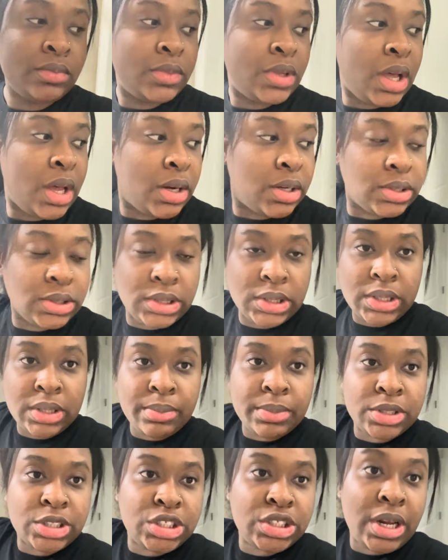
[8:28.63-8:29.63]
I am
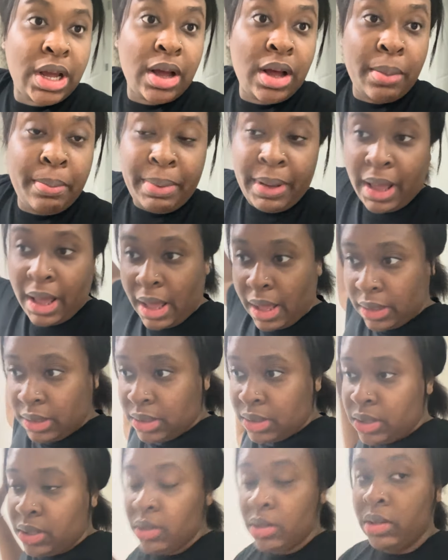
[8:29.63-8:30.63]
taking him a shot
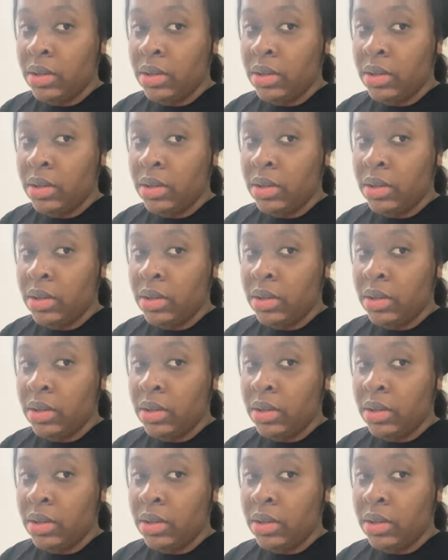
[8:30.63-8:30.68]
of